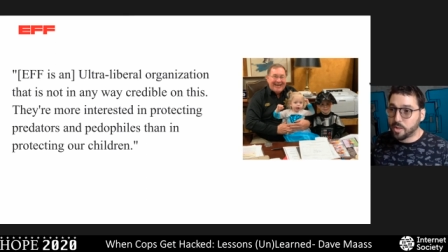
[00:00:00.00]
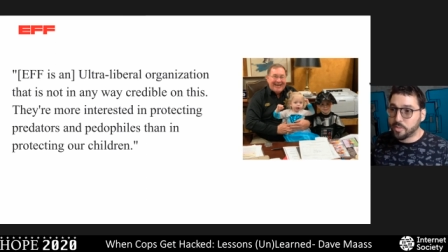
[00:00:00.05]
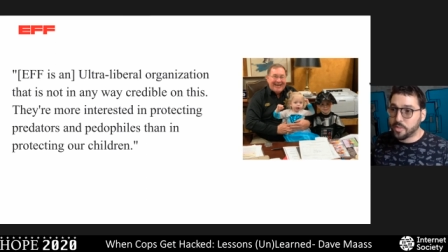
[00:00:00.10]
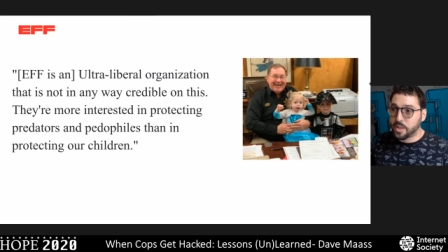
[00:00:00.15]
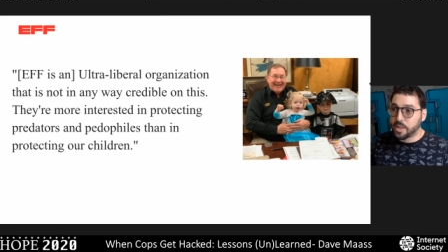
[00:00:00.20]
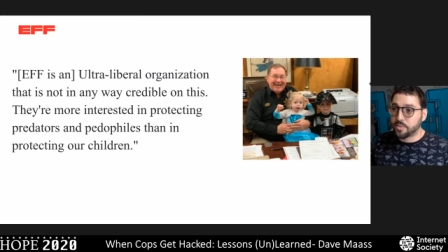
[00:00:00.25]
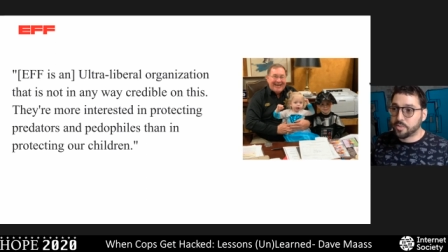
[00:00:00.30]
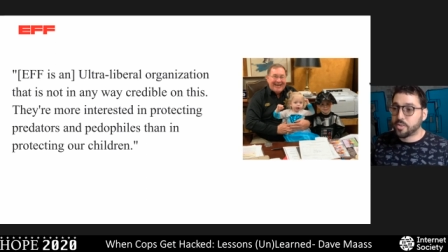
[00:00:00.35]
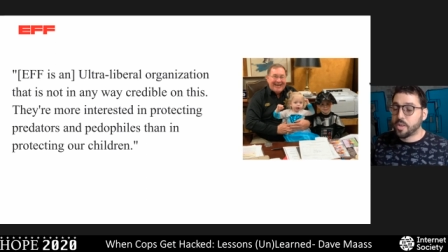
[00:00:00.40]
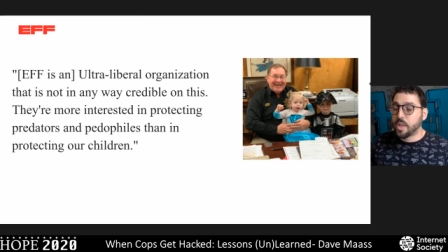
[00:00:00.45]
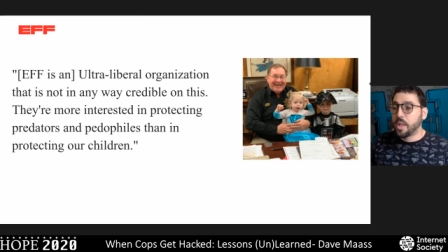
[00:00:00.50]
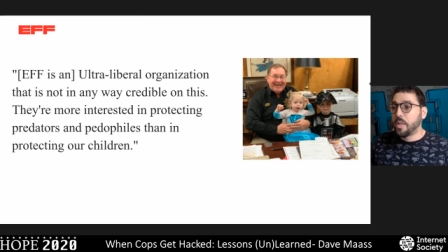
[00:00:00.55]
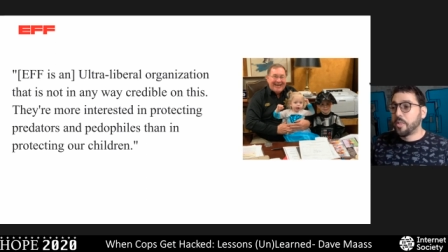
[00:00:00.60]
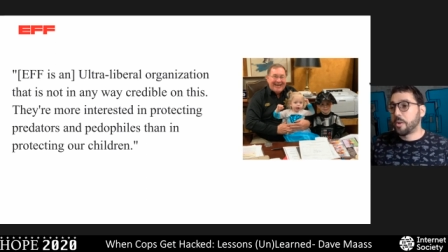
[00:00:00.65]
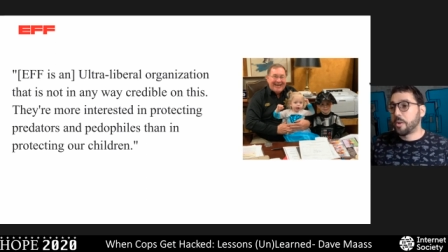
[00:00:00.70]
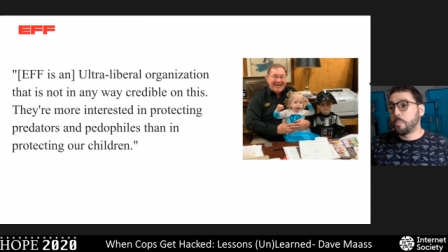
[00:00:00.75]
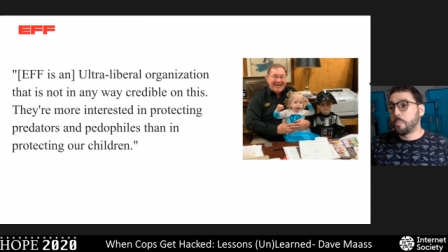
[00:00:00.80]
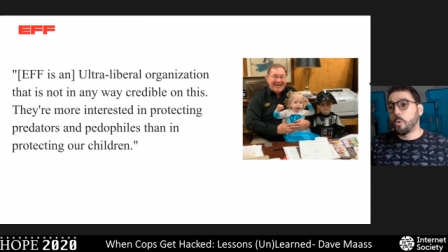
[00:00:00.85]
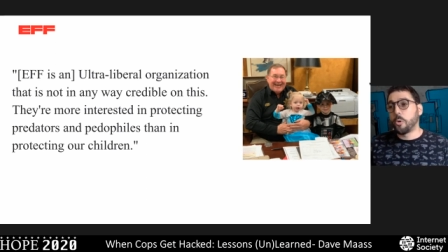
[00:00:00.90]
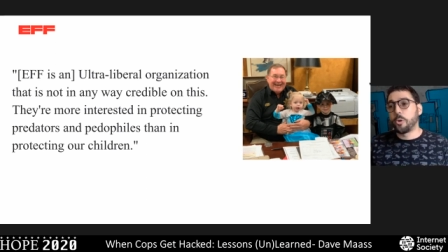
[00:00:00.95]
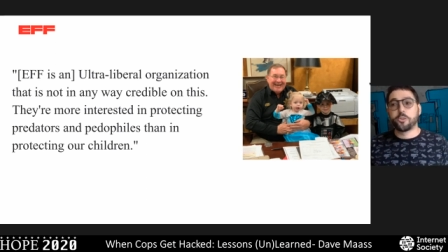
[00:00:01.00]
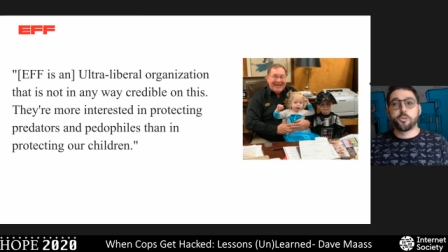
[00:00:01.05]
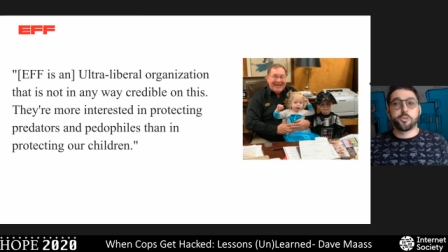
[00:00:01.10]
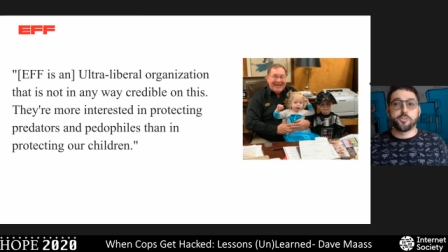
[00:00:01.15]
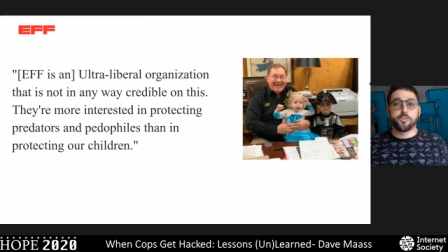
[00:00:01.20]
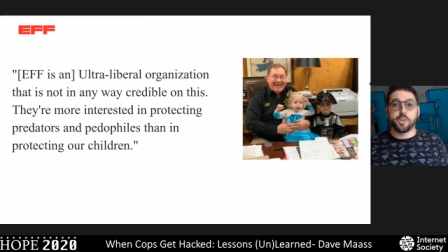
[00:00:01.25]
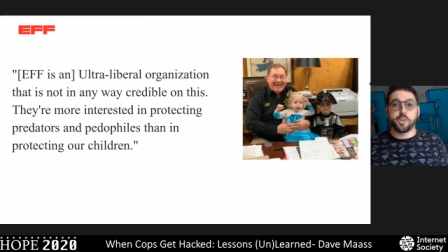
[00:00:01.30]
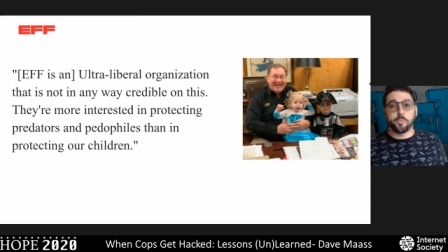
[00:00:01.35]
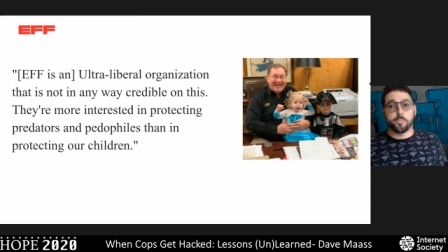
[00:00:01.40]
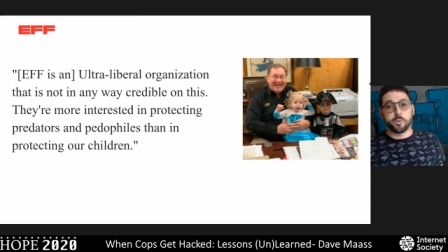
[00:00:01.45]
on this. They're more
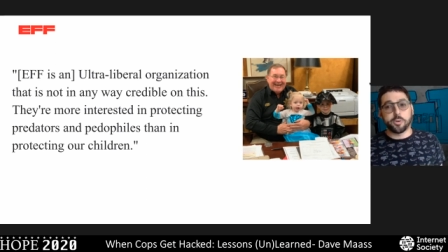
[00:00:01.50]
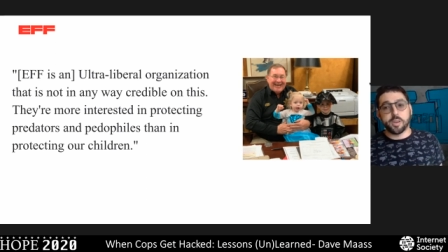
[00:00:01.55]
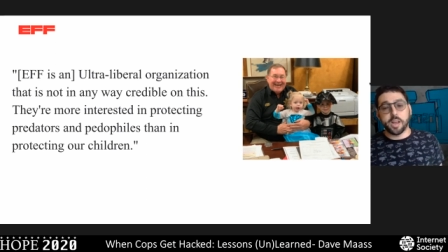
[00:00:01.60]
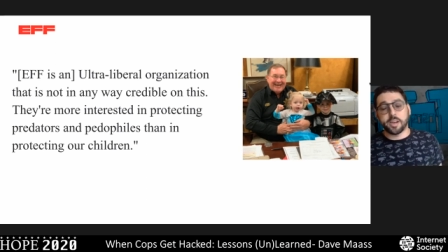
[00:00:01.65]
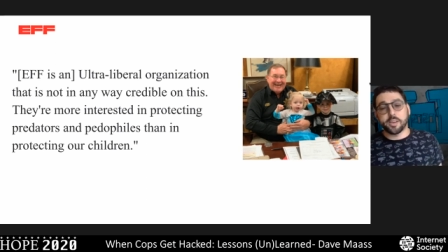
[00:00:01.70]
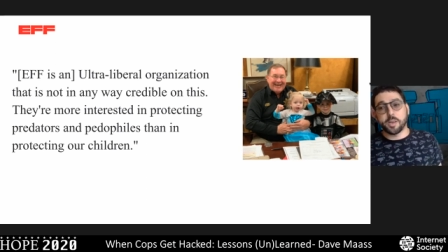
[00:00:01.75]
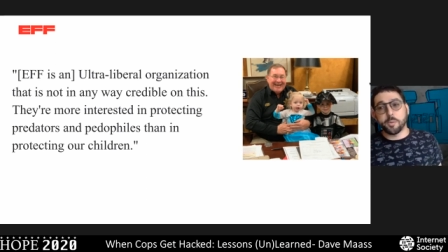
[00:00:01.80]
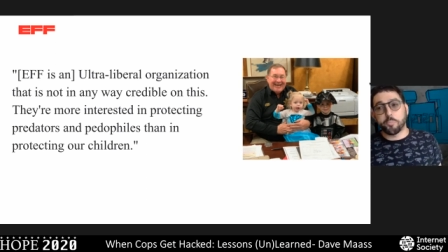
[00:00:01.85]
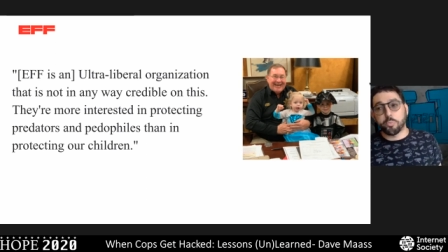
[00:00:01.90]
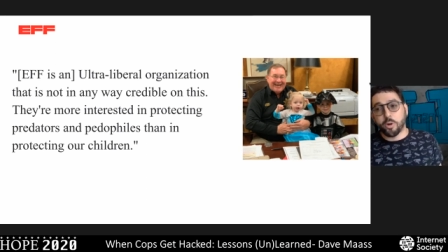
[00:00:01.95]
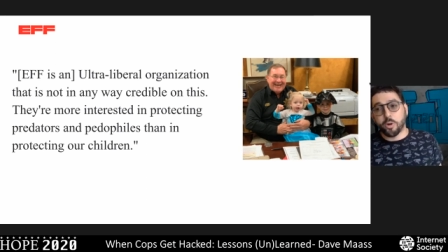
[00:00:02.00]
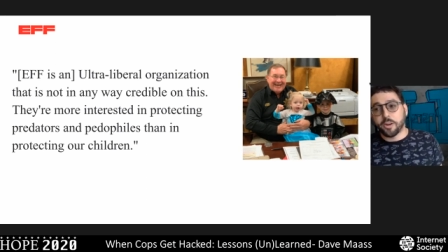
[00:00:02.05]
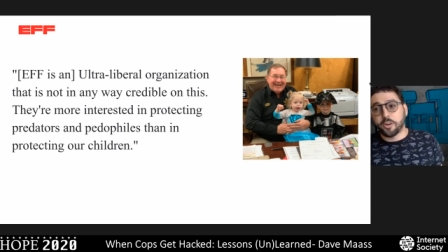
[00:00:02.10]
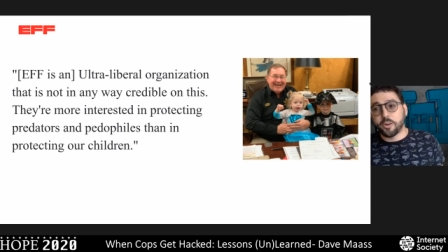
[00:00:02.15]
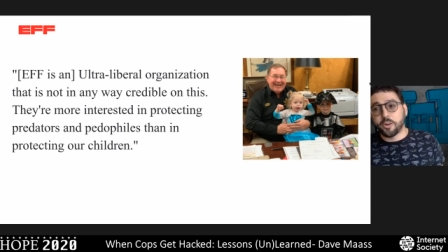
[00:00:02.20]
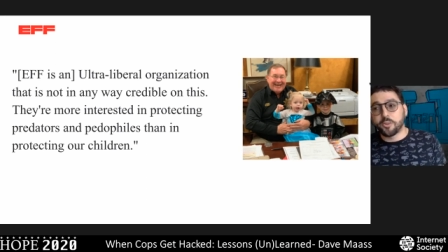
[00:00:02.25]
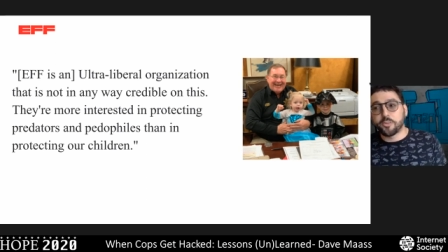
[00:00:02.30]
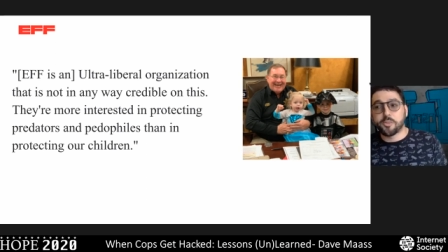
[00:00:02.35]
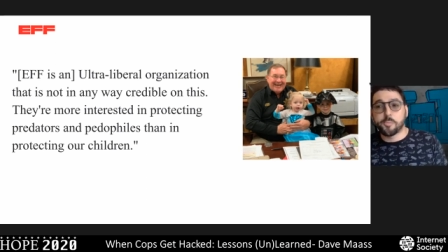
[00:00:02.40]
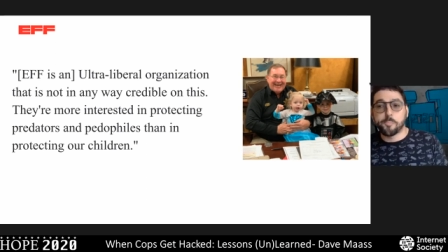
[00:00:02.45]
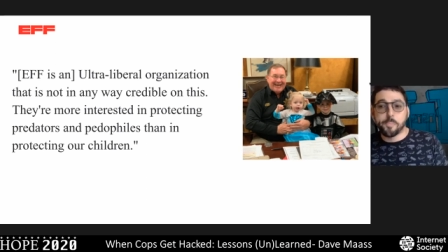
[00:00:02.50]
interested in protecting predators